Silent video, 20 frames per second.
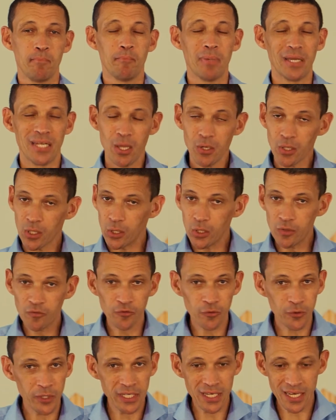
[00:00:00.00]
But don't look
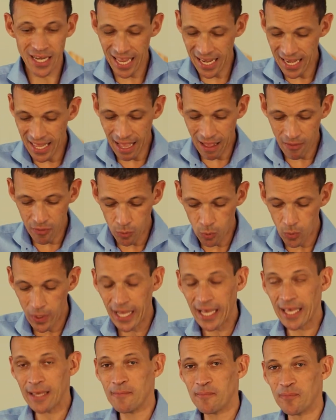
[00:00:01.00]
for it in any other
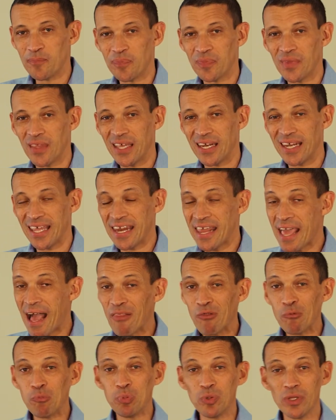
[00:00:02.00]
way, in any
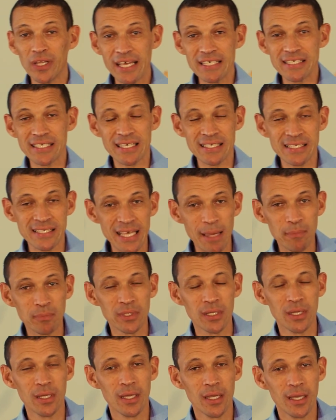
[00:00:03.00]
other place
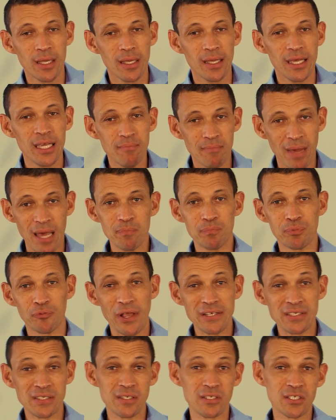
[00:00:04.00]
except in my
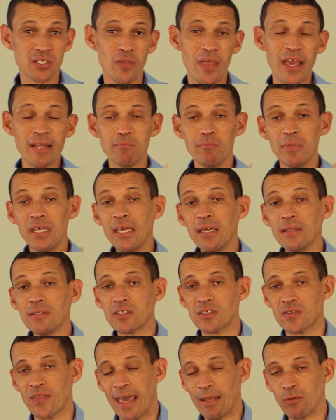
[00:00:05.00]
presence. And so that
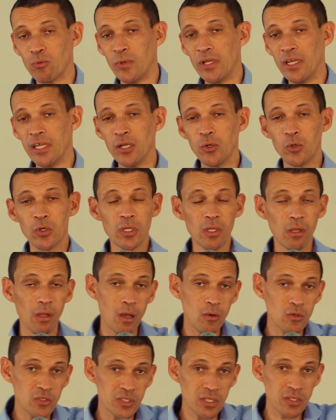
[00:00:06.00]
means that we need to
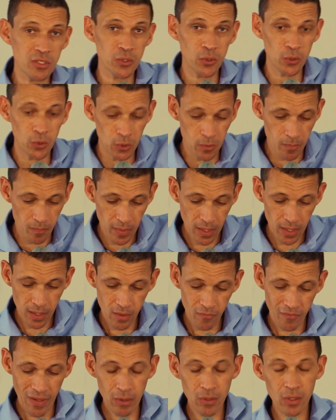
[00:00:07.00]
close the door
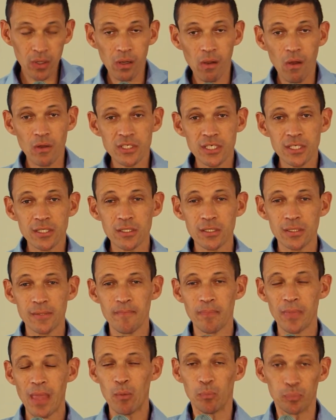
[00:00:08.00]
of our closet,
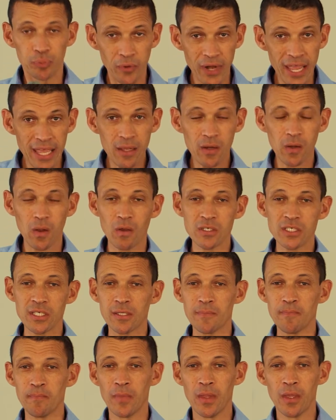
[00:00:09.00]
a prayer closet.